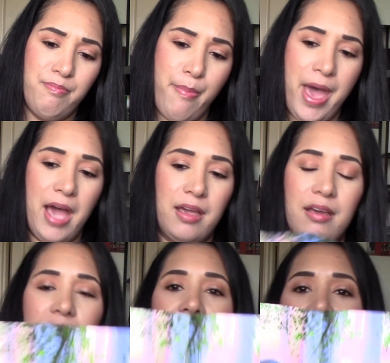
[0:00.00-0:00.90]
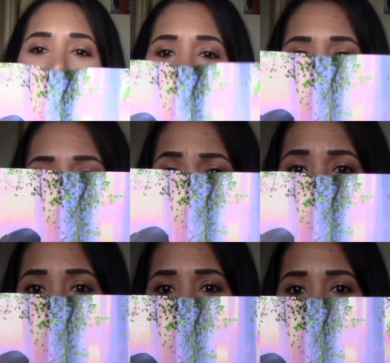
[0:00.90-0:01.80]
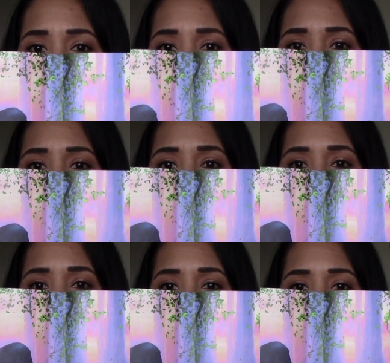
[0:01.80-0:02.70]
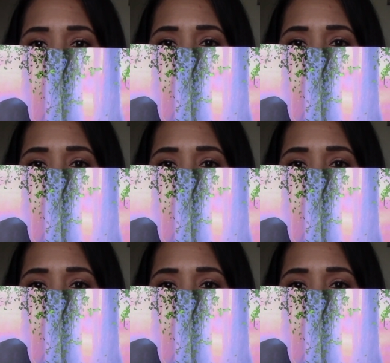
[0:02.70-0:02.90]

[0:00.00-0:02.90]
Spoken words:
back of the dust jacket.